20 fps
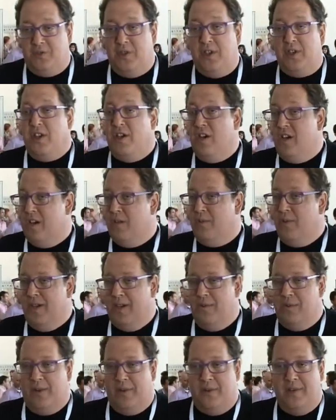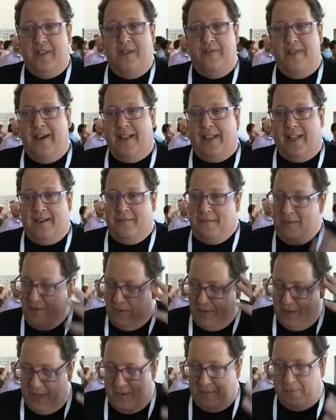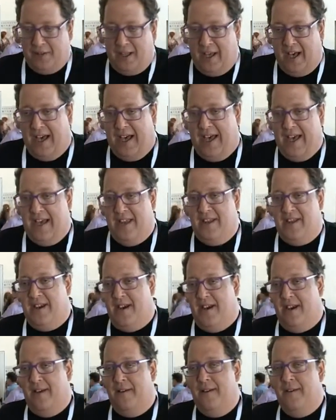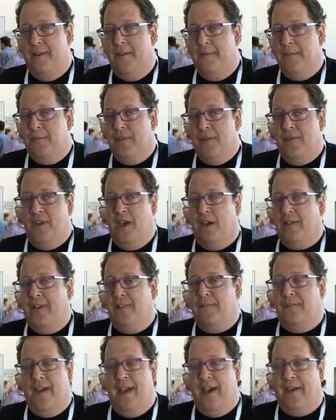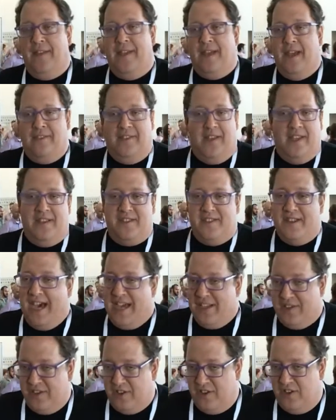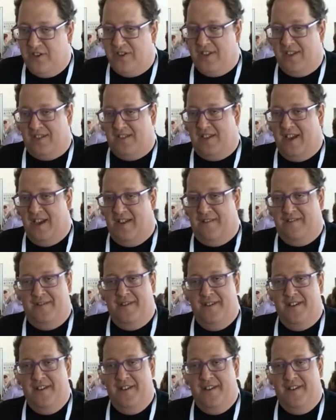We learn, we develop, and we apply. And the only failing, I think, is not to use this stuff.